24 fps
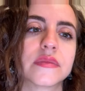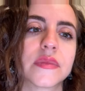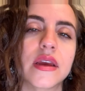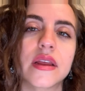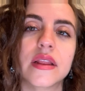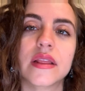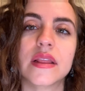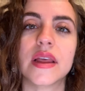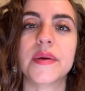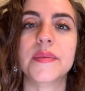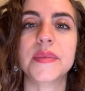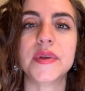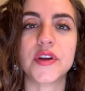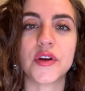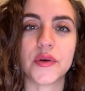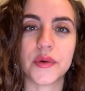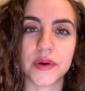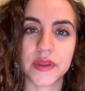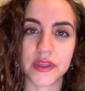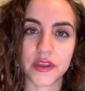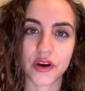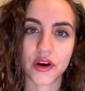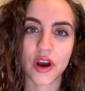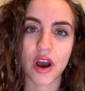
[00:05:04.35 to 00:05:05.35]
Let me know in
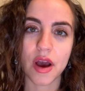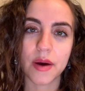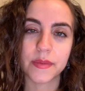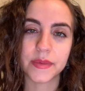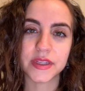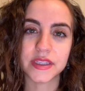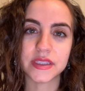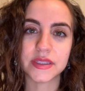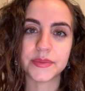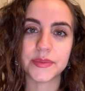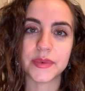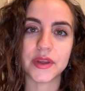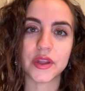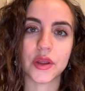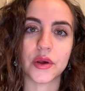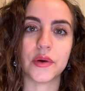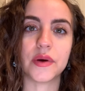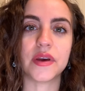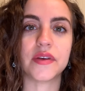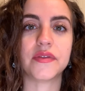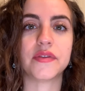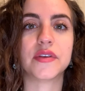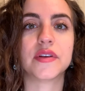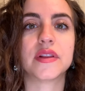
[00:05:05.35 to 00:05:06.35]
the comments below
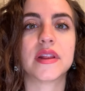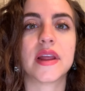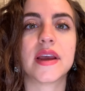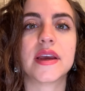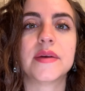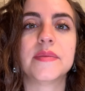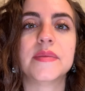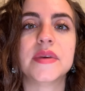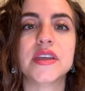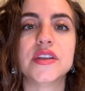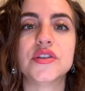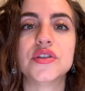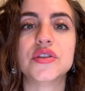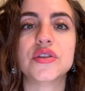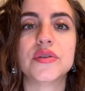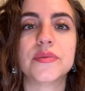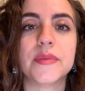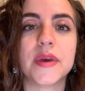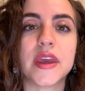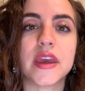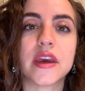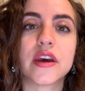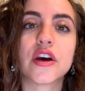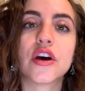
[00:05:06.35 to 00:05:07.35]
if you'd like me to
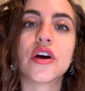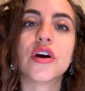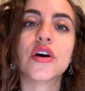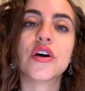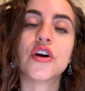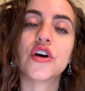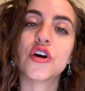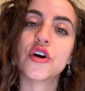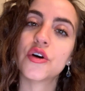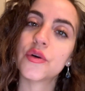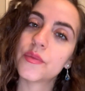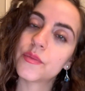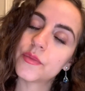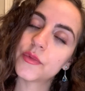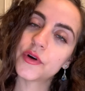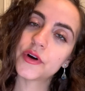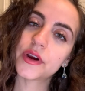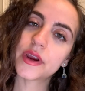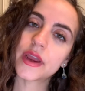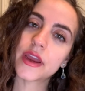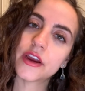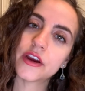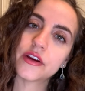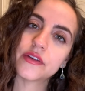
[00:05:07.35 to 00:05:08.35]
make more
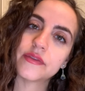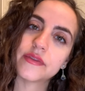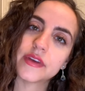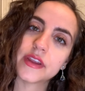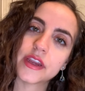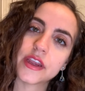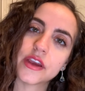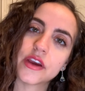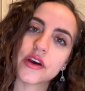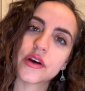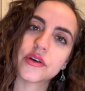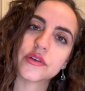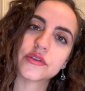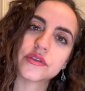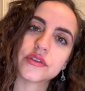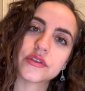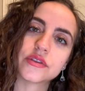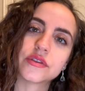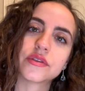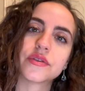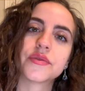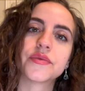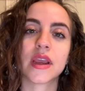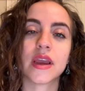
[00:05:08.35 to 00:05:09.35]
hair
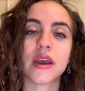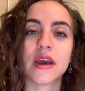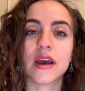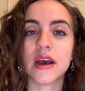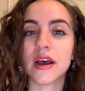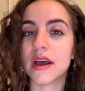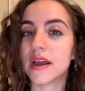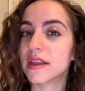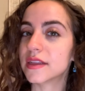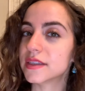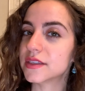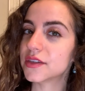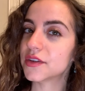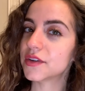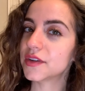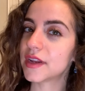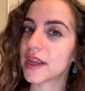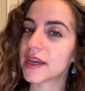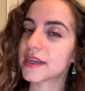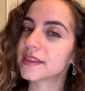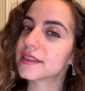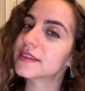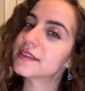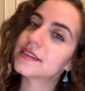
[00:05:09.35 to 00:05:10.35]
videos. Until
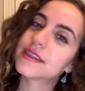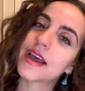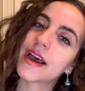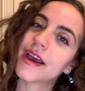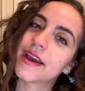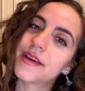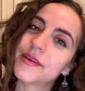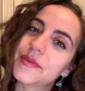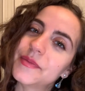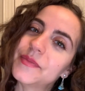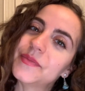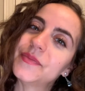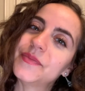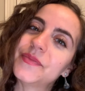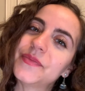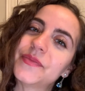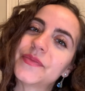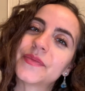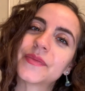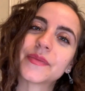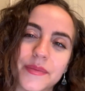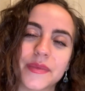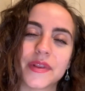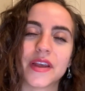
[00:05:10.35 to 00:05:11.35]
next time,
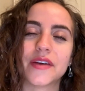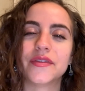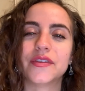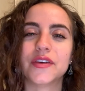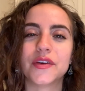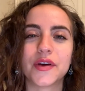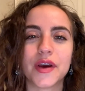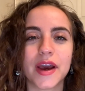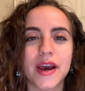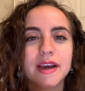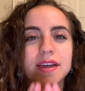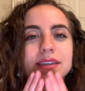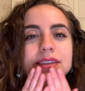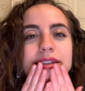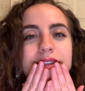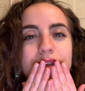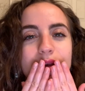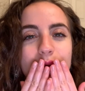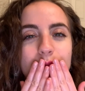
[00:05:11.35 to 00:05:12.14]
love you guys.